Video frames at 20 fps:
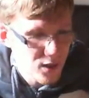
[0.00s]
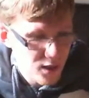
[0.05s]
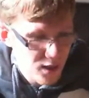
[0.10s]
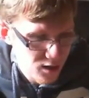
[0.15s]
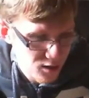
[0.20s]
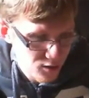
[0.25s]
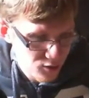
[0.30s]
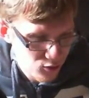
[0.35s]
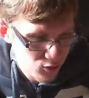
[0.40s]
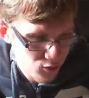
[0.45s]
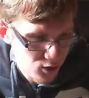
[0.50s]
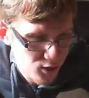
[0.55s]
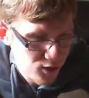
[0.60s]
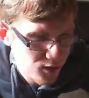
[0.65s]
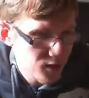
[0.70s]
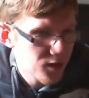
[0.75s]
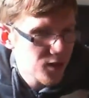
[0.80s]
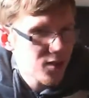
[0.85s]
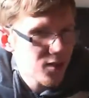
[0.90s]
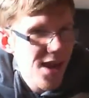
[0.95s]

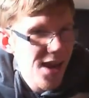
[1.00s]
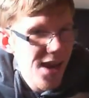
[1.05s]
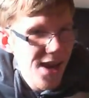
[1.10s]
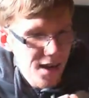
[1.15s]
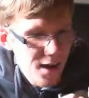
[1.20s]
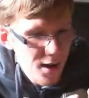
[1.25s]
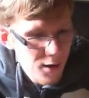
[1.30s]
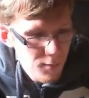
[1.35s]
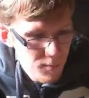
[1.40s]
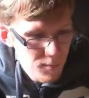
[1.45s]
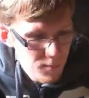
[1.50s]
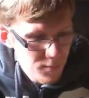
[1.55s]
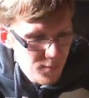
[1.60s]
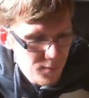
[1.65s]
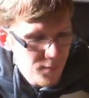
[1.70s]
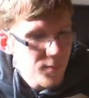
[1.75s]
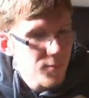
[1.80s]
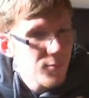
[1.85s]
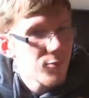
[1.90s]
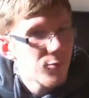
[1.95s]
Electric! Taylor!
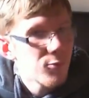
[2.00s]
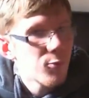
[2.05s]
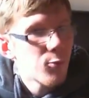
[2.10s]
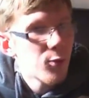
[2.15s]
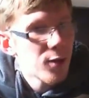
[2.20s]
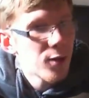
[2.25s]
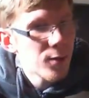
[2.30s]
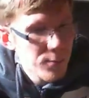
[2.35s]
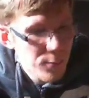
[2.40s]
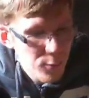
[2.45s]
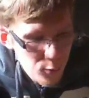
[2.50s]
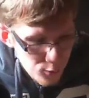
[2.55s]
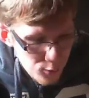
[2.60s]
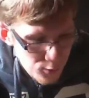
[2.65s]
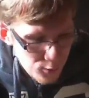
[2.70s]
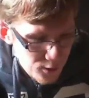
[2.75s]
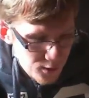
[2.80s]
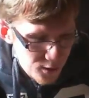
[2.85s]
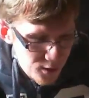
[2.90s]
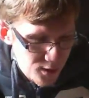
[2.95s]
Wurmple!
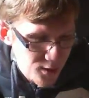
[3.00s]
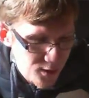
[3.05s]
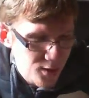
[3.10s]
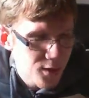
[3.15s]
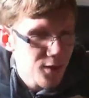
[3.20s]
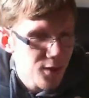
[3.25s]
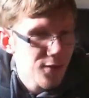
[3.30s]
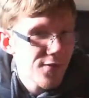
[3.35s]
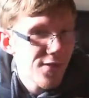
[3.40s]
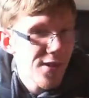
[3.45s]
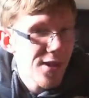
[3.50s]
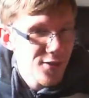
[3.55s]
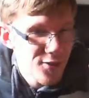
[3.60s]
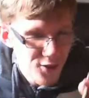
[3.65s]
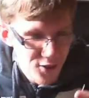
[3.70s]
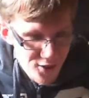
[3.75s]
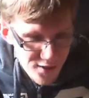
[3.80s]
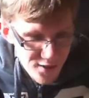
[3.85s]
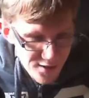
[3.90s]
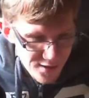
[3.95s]

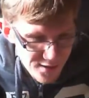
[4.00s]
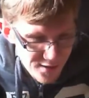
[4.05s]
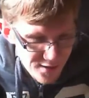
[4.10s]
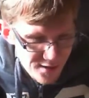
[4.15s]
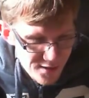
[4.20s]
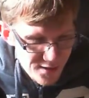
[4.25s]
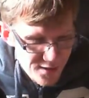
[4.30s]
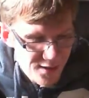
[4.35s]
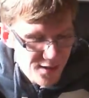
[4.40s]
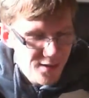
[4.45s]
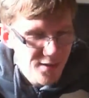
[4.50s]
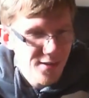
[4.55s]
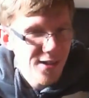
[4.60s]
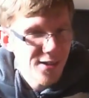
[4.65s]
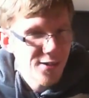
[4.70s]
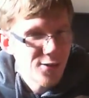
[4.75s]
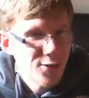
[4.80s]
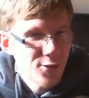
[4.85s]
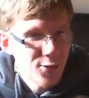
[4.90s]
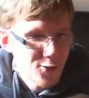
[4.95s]
Fletchling!
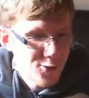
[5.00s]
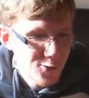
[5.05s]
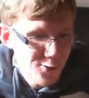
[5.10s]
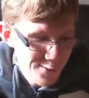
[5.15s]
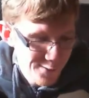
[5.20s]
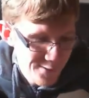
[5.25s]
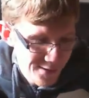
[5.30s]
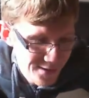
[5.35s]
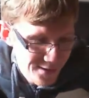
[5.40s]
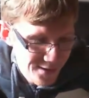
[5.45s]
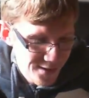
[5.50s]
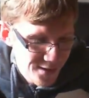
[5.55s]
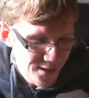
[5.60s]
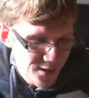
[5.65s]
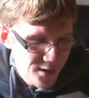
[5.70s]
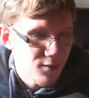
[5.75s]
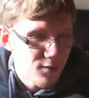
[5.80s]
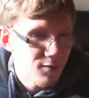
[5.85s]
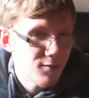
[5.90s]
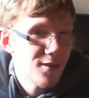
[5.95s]
Natu!
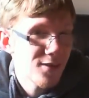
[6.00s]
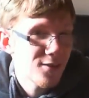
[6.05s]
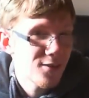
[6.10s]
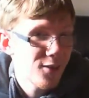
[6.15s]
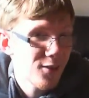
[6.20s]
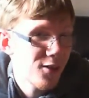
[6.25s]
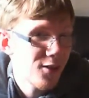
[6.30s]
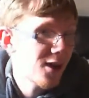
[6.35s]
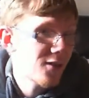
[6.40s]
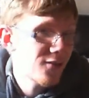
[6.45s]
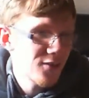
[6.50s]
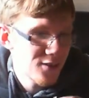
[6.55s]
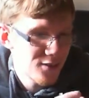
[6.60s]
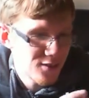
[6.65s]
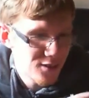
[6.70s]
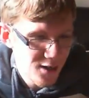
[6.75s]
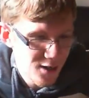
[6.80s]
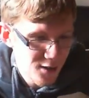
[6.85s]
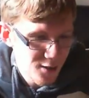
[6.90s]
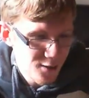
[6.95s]
Reverse Holographic
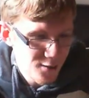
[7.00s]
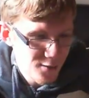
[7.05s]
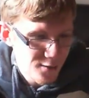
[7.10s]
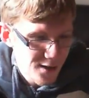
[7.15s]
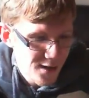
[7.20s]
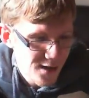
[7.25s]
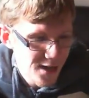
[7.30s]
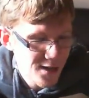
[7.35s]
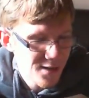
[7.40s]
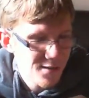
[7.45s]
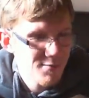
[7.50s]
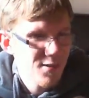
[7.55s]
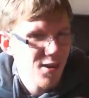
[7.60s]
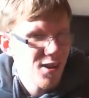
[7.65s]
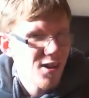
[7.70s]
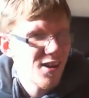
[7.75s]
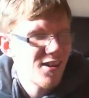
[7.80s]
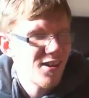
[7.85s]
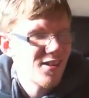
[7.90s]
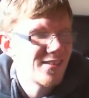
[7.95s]
Taylor! And,
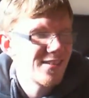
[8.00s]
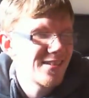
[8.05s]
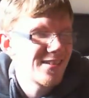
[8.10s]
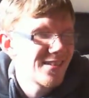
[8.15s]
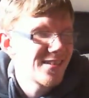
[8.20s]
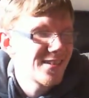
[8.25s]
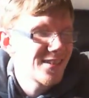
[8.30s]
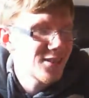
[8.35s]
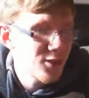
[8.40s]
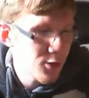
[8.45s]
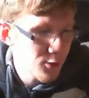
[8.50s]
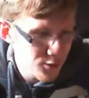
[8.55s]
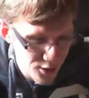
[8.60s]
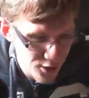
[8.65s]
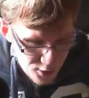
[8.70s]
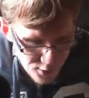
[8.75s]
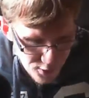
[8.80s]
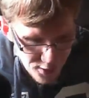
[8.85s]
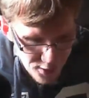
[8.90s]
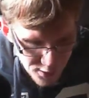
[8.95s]
oh, it's an old
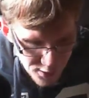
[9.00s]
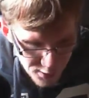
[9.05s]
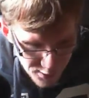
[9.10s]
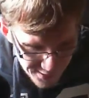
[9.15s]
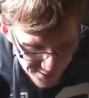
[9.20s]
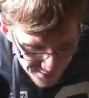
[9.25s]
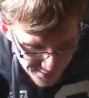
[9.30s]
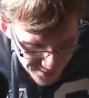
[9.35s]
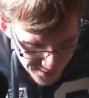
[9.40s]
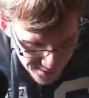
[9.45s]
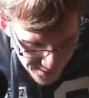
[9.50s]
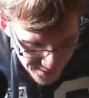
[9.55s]
Taylor. Oh.